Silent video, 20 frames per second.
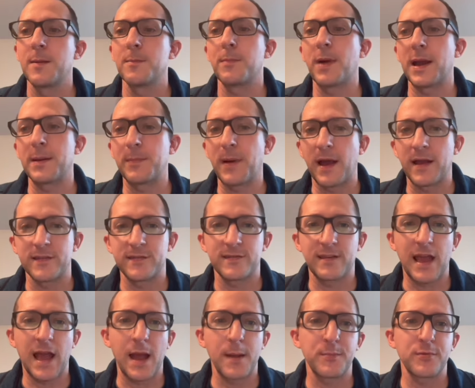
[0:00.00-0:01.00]
bypass
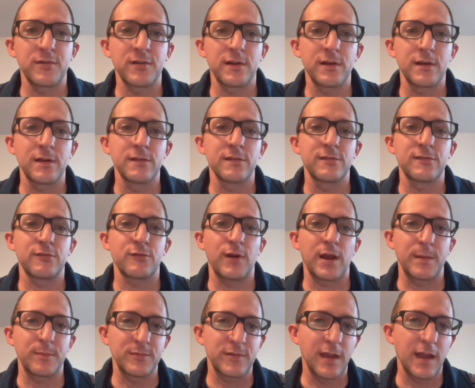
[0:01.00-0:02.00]
CAPTCHAs,
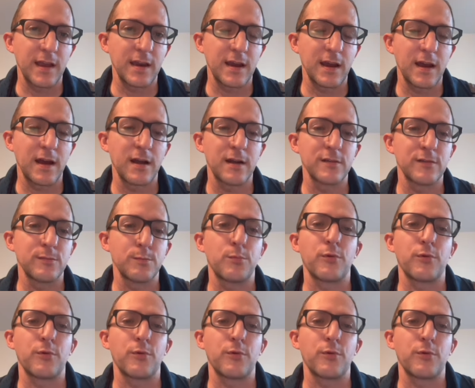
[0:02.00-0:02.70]
scrape data,